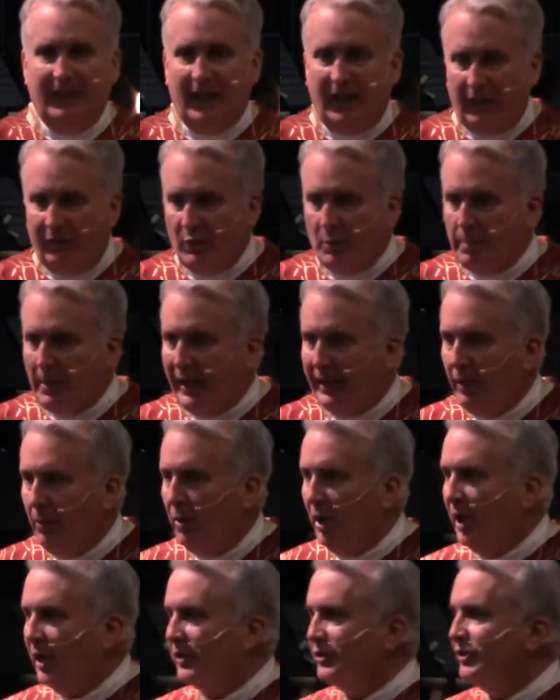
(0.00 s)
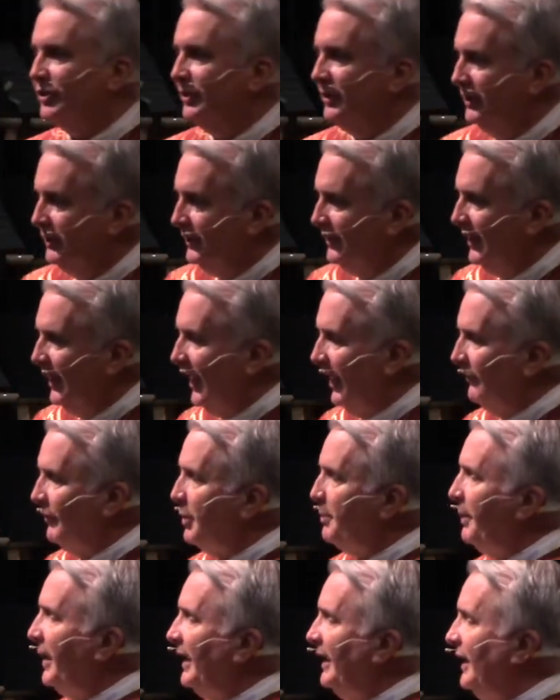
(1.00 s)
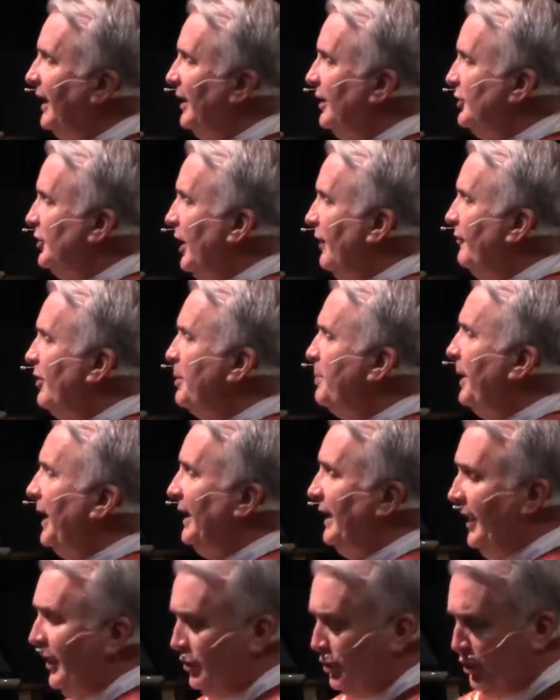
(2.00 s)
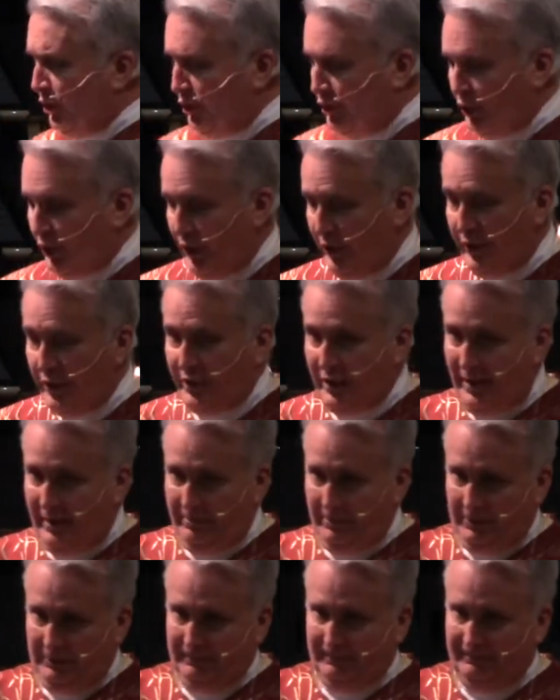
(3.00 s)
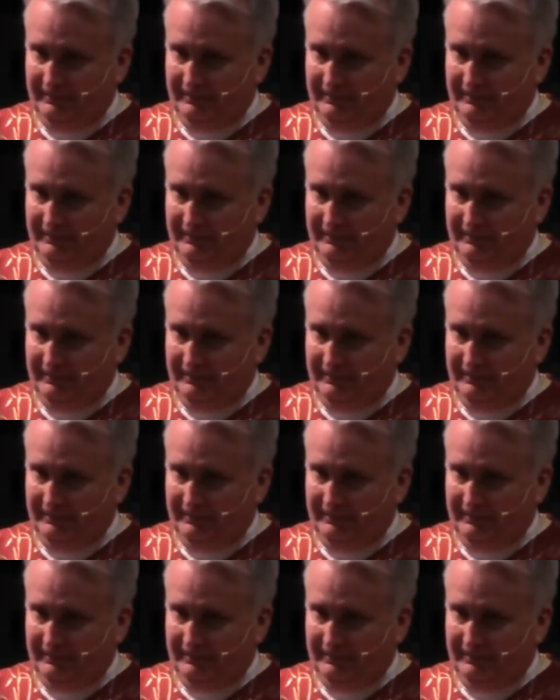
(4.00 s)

Everybody works, Everybody, get, everybody gets to share the table.